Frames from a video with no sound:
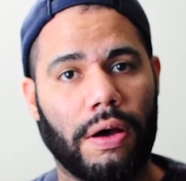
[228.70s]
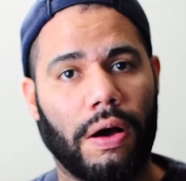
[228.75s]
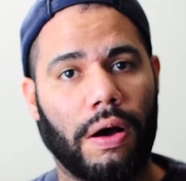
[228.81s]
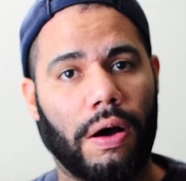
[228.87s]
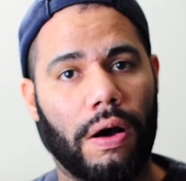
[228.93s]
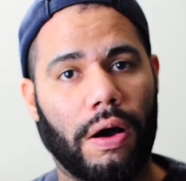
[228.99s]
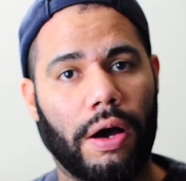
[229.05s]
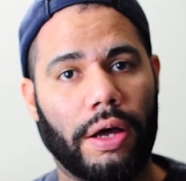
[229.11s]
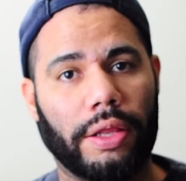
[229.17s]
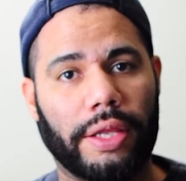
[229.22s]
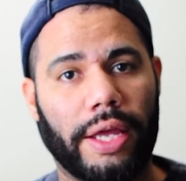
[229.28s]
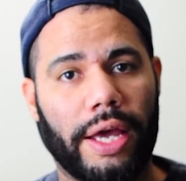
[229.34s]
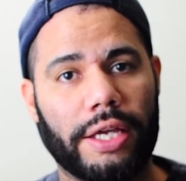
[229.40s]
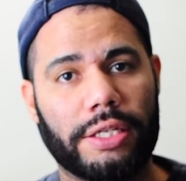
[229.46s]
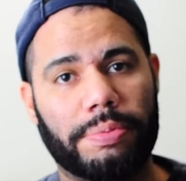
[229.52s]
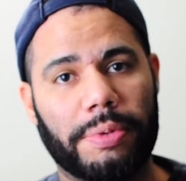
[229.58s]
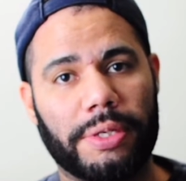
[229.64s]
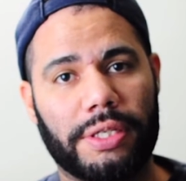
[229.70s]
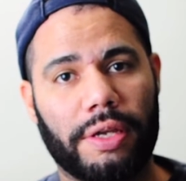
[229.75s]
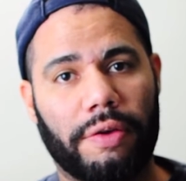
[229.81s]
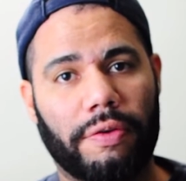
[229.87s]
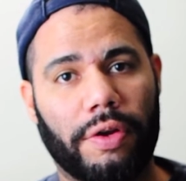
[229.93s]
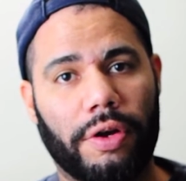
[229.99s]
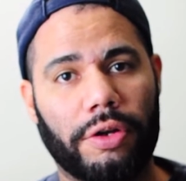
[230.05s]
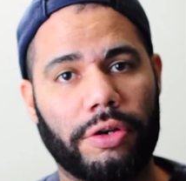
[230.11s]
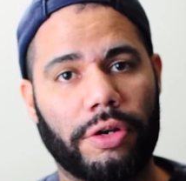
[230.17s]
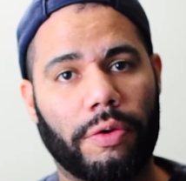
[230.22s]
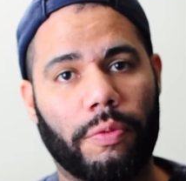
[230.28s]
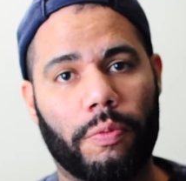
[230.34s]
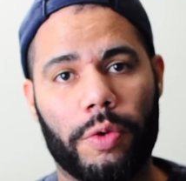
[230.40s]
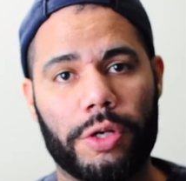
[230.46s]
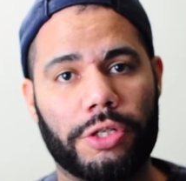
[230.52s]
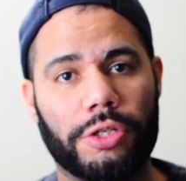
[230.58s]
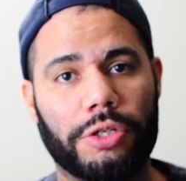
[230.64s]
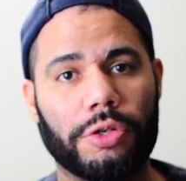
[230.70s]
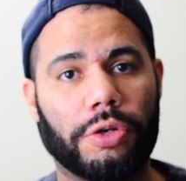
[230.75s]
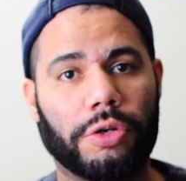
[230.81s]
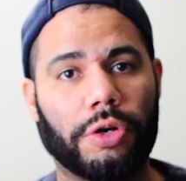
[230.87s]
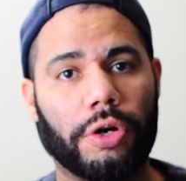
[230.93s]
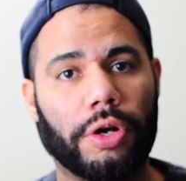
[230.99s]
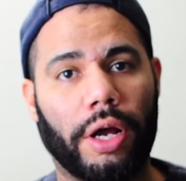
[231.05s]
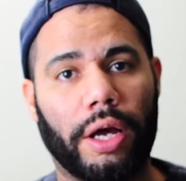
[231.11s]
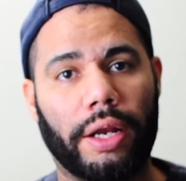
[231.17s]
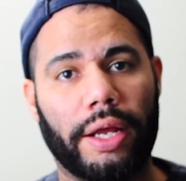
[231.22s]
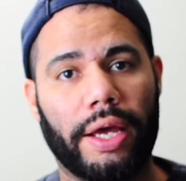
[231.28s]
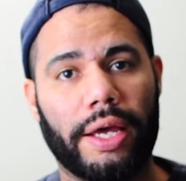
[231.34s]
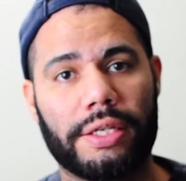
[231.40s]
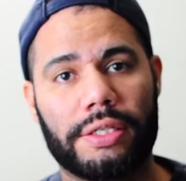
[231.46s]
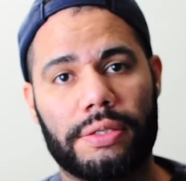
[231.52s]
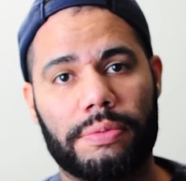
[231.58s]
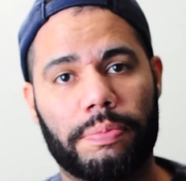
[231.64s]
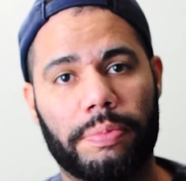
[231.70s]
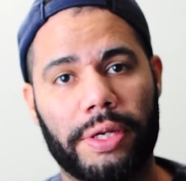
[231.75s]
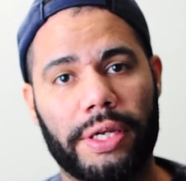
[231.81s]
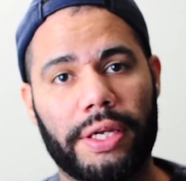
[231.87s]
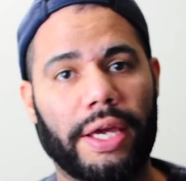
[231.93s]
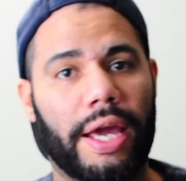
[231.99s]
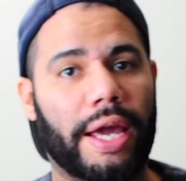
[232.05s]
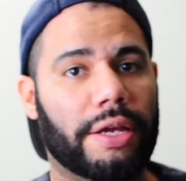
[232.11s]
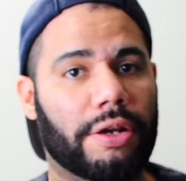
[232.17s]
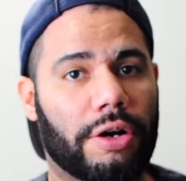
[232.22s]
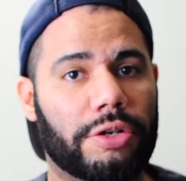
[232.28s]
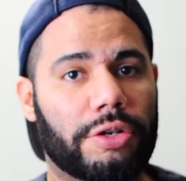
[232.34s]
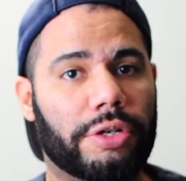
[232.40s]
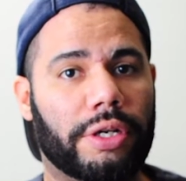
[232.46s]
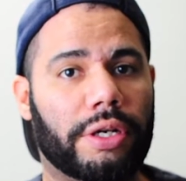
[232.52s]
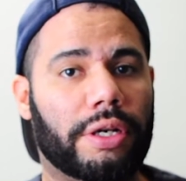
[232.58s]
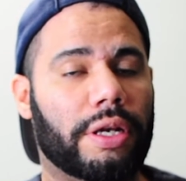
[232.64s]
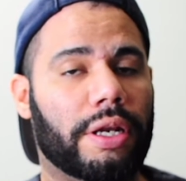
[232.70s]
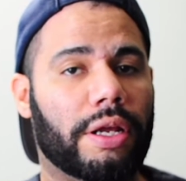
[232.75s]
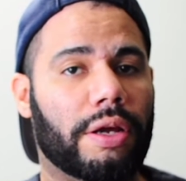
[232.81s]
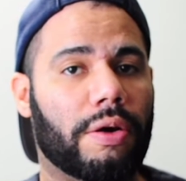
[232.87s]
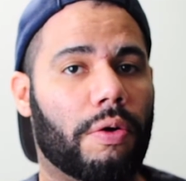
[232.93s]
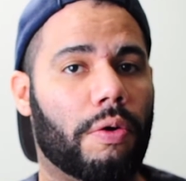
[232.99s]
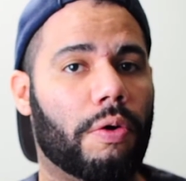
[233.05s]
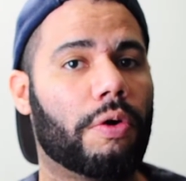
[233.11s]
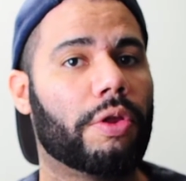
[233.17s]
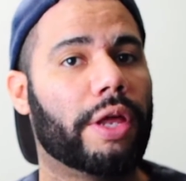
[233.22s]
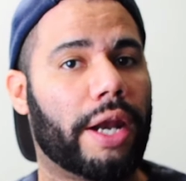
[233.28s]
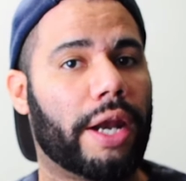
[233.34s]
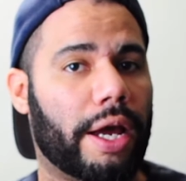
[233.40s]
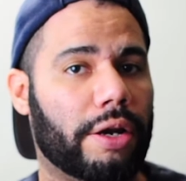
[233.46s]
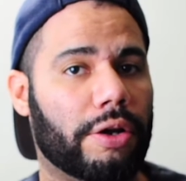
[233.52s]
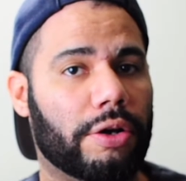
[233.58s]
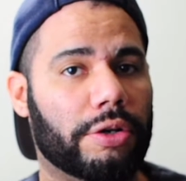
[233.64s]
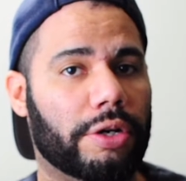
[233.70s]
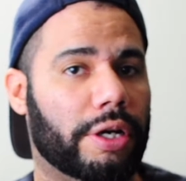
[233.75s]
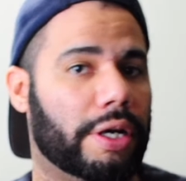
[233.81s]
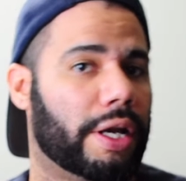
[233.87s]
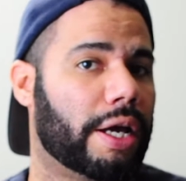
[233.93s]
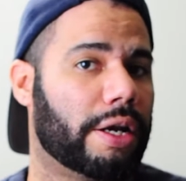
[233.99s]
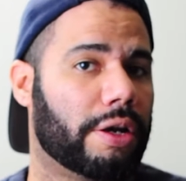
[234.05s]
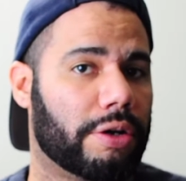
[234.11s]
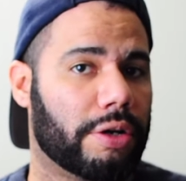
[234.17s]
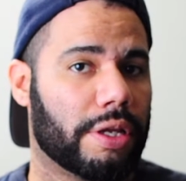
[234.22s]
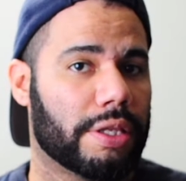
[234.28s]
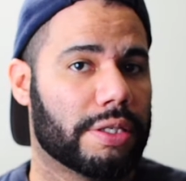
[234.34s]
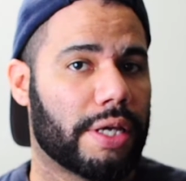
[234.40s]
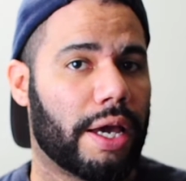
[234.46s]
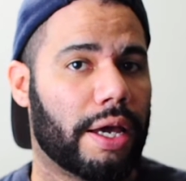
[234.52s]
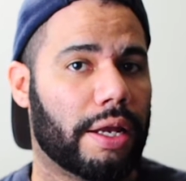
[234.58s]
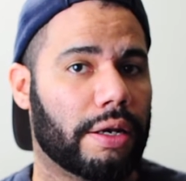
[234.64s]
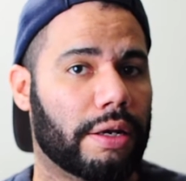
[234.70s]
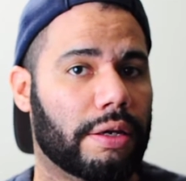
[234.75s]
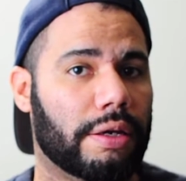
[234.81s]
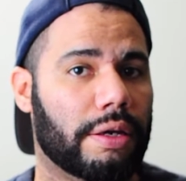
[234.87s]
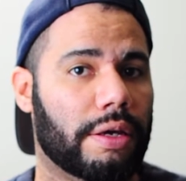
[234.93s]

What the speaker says: on the SB700, which you could on the SB800 or the 900 and 910.